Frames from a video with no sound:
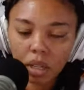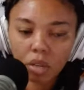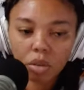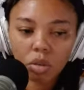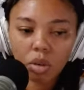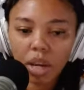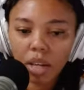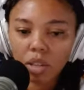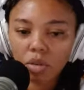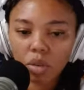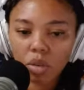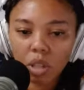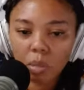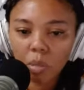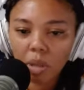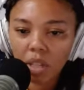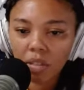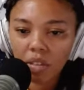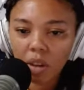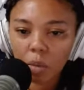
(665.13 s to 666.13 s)
You guys really
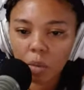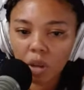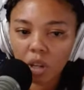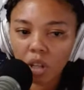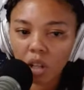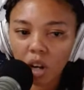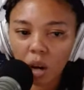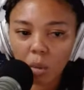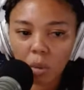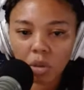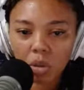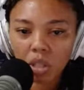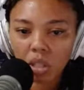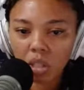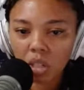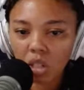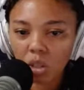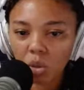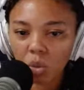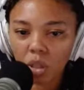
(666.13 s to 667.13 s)
believe that we're going to come out in
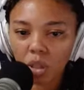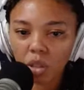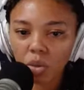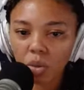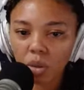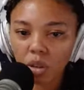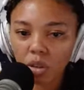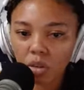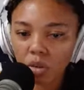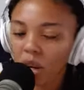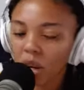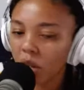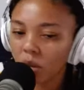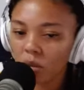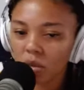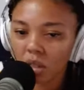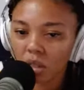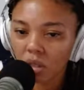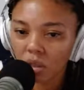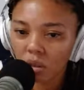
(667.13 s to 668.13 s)
this in 2023? I
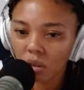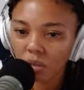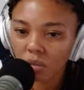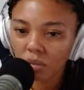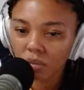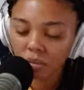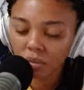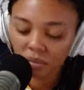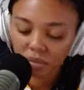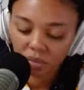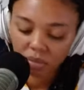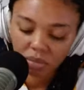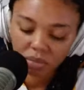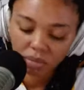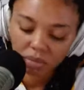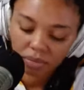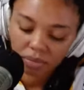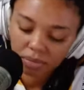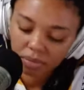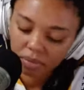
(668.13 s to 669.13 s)
don't think so.
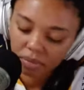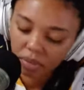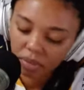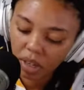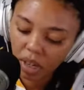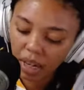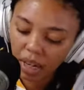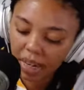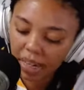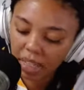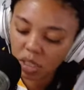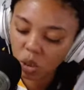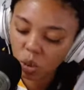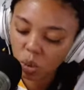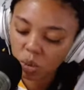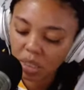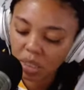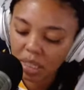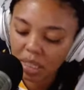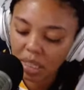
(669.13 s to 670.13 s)
I
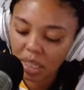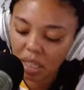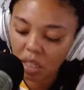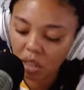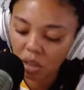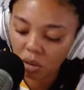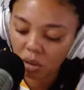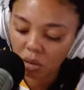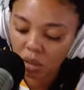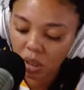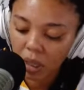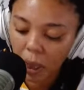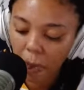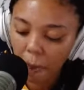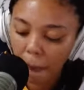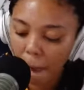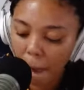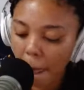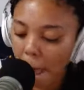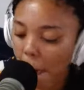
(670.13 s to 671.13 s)
don't think so.
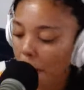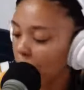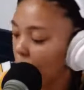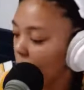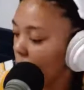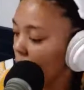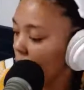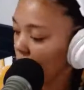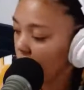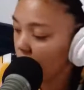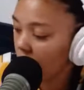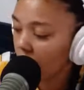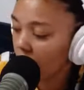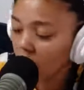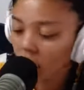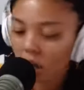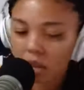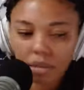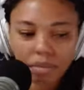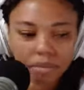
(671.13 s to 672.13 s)
This is
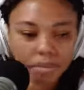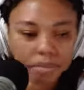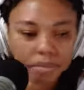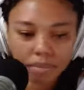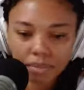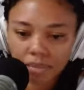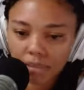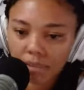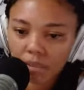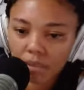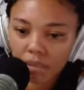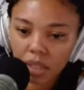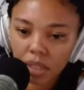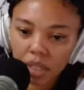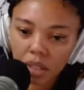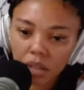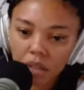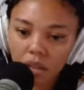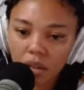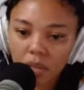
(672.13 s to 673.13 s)
like
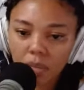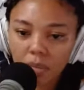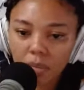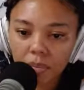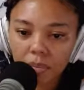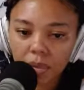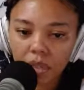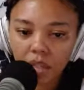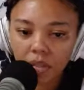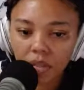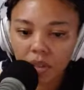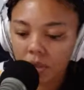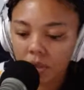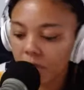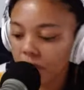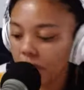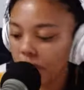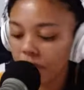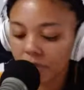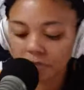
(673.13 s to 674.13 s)
another
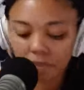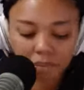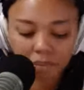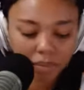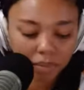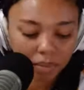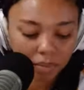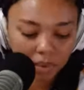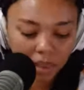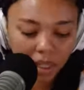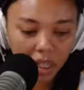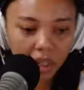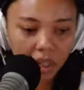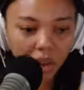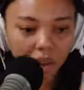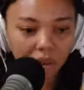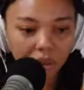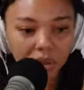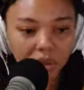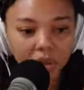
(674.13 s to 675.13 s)
7-10
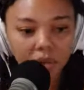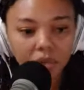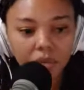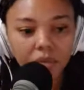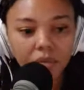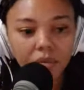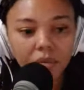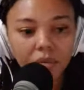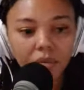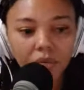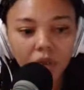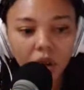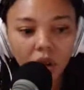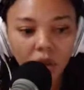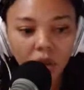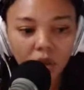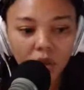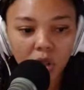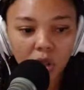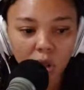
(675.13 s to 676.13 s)
years
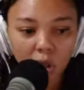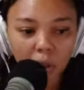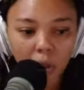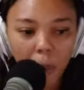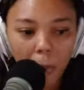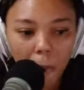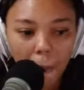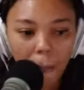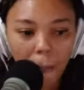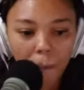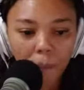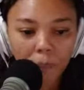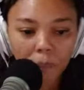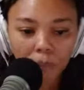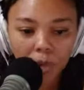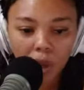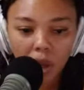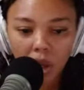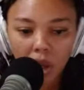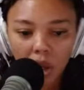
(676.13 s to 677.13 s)
or so.
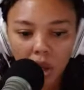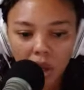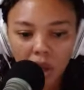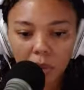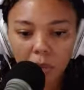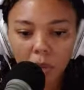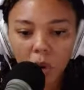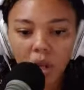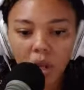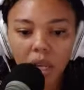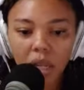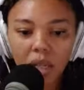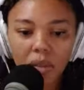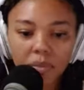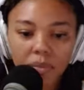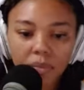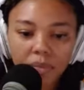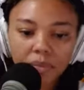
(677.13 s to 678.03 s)
Good morning.